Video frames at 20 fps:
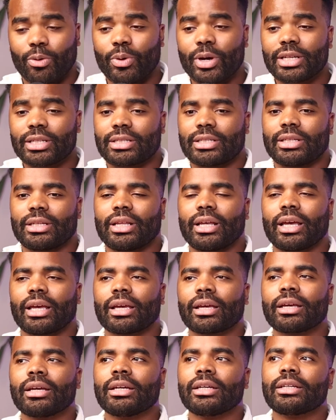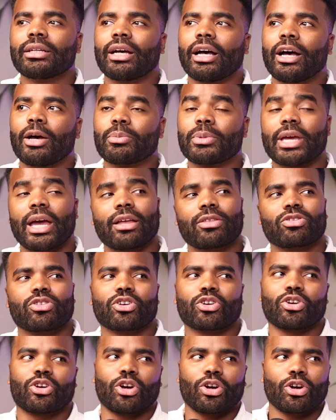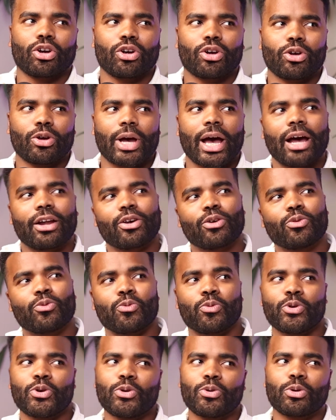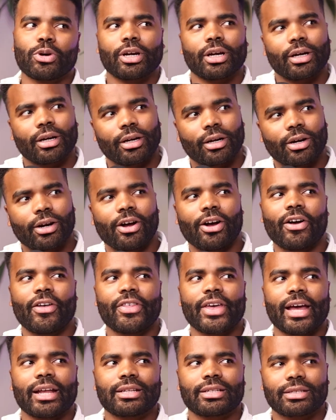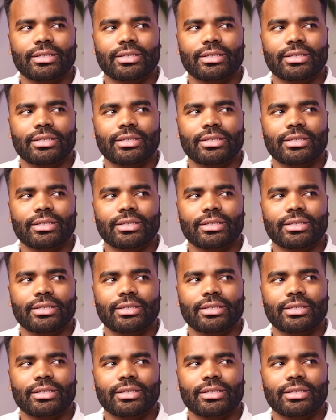ways to like get the girl, how to woo her, all that